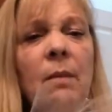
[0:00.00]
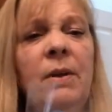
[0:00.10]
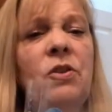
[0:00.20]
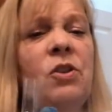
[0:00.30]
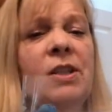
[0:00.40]

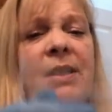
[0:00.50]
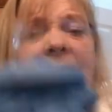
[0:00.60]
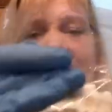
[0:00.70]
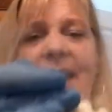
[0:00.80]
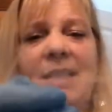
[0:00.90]
but you
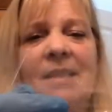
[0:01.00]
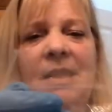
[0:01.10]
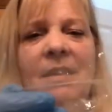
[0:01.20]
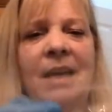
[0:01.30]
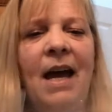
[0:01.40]
just heat
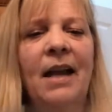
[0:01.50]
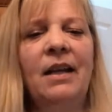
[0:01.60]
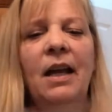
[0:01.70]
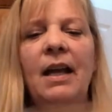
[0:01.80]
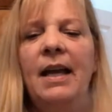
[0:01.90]
seal that,
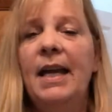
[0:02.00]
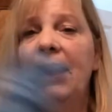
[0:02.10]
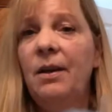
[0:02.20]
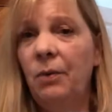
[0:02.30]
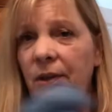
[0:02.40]

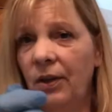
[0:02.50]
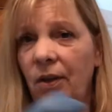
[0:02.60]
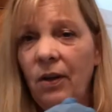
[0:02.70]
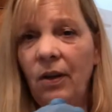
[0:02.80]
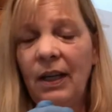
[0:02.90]
hit it with
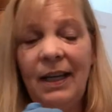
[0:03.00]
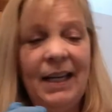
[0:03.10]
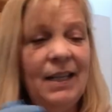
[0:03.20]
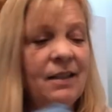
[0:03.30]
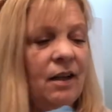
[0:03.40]
your
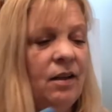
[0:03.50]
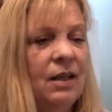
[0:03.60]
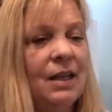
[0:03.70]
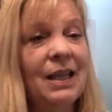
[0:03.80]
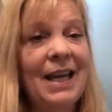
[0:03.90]
heat
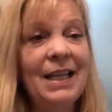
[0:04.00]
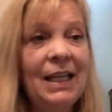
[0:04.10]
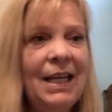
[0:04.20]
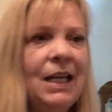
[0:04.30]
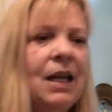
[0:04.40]
gun
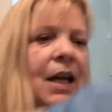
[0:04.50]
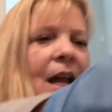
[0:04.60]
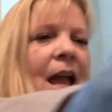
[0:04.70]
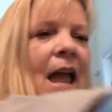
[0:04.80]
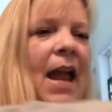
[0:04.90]
lightly,
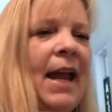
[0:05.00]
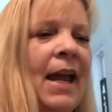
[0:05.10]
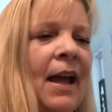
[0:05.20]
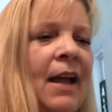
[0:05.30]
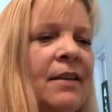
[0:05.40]

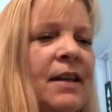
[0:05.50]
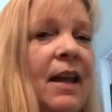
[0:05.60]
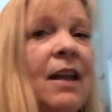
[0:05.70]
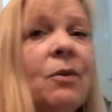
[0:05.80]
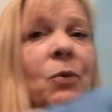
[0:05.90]
and
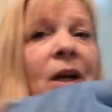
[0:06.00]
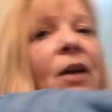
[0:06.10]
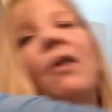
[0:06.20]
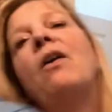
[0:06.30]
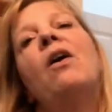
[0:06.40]
it
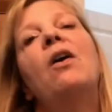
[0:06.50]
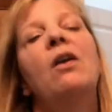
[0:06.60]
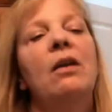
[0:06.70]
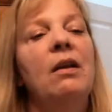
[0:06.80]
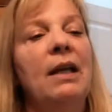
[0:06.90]
will
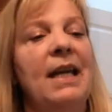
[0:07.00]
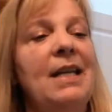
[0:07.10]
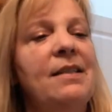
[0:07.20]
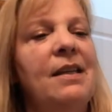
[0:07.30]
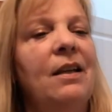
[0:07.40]

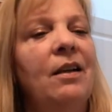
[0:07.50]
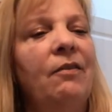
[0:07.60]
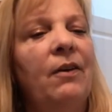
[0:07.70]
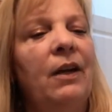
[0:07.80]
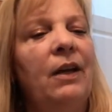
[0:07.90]
heat seal it
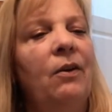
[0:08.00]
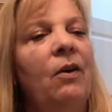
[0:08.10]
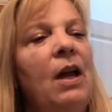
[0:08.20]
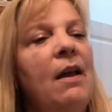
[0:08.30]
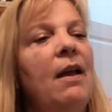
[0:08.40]
for you
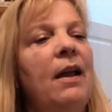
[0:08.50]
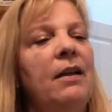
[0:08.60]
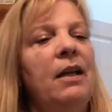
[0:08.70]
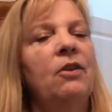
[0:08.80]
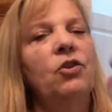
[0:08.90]

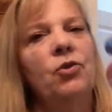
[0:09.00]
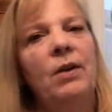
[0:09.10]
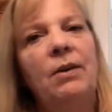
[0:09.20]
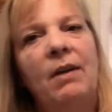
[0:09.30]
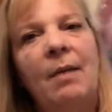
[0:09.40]
and it'll
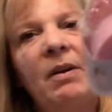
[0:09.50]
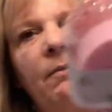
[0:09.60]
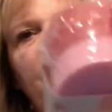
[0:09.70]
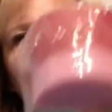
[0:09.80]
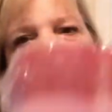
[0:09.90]
shrink wrap it
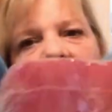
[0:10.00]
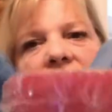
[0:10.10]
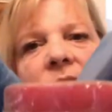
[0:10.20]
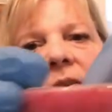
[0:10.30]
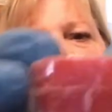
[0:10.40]
for you.
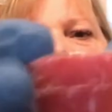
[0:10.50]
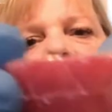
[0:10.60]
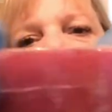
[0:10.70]
So you can